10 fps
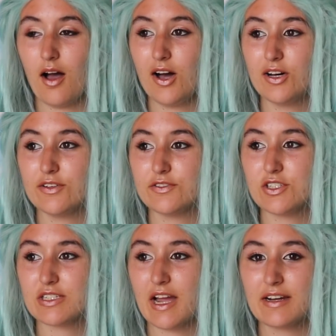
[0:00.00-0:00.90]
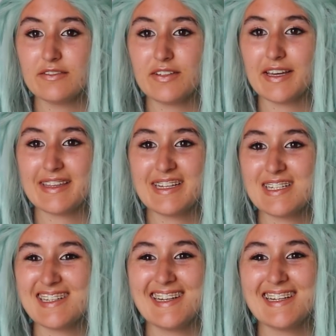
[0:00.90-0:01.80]
of just kind of like
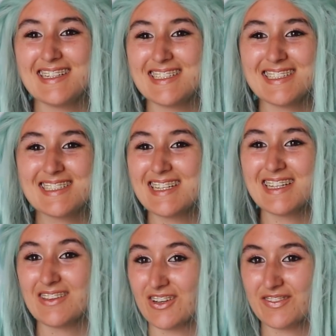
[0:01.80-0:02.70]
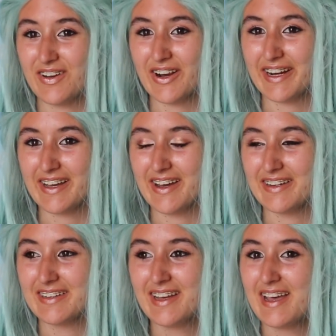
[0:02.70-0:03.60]
it just didn't look very good.
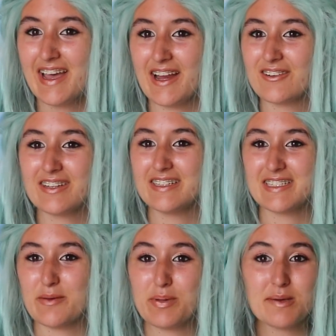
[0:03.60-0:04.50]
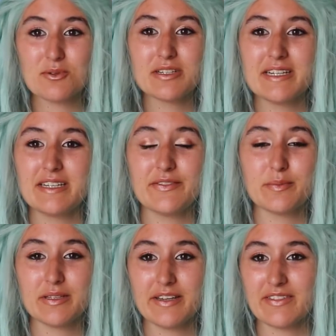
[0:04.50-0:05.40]
It really didn't. People didn't
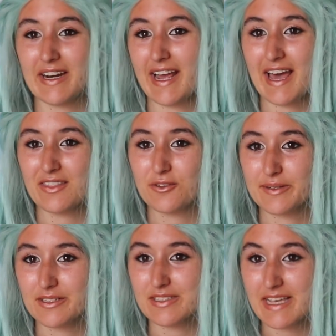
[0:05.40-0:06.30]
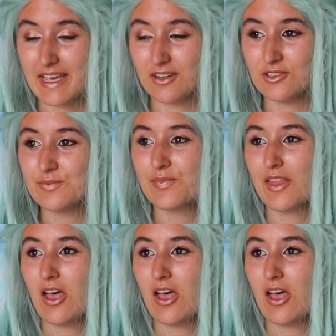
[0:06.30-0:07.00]
even believe that I had the real tail.